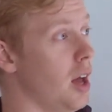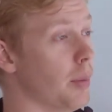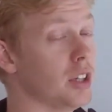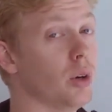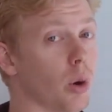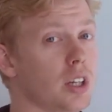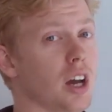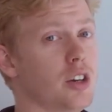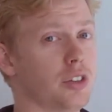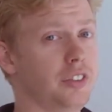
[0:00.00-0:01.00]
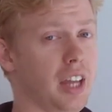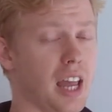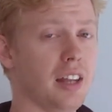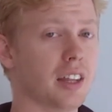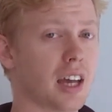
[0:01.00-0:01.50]
But you already
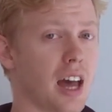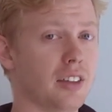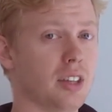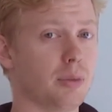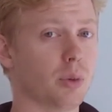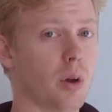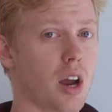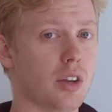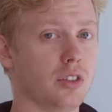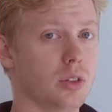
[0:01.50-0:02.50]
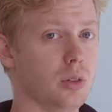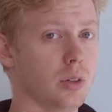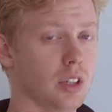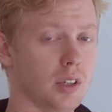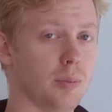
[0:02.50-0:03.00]
understand the concepts required to
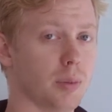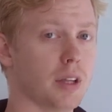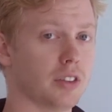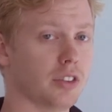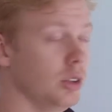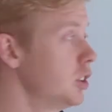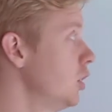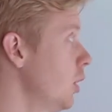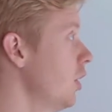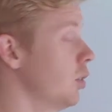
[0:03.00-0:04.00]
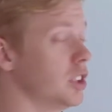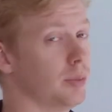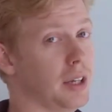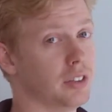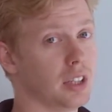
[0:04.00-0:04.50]
implement the solution to this, which is
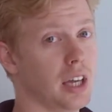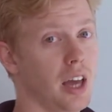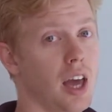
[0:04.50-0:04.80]
basically